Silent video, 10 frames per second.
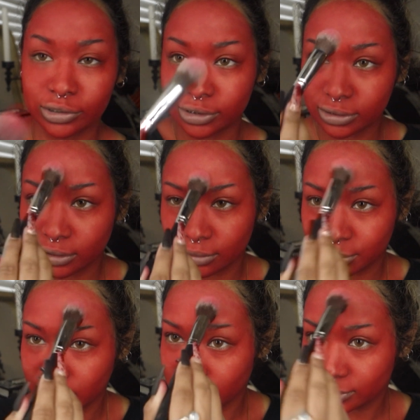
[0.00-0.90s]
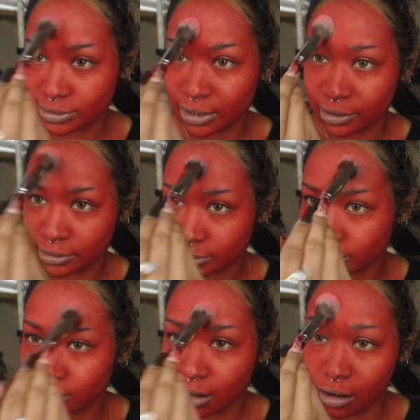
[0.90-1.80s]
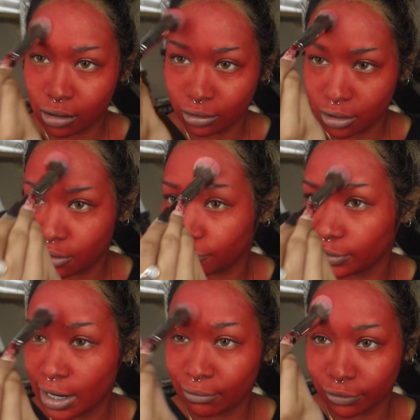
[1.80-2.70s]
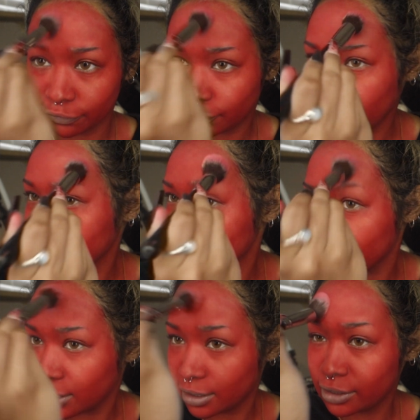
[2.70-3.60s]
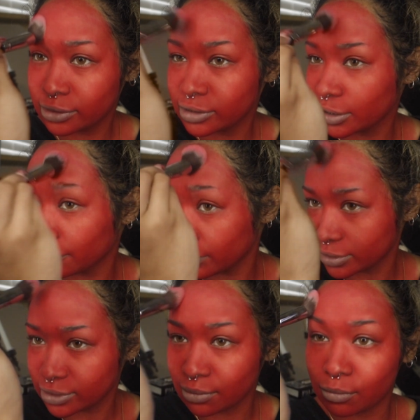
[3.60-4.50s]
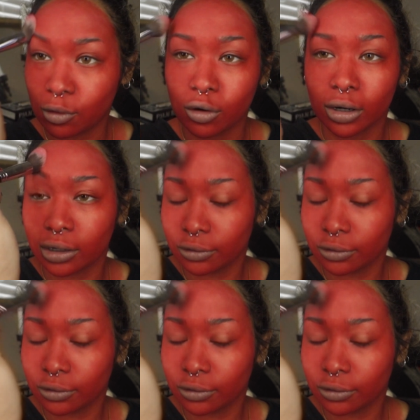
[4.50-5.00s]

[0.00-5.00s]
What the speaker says: just gonna be setting this all over our face to give us some more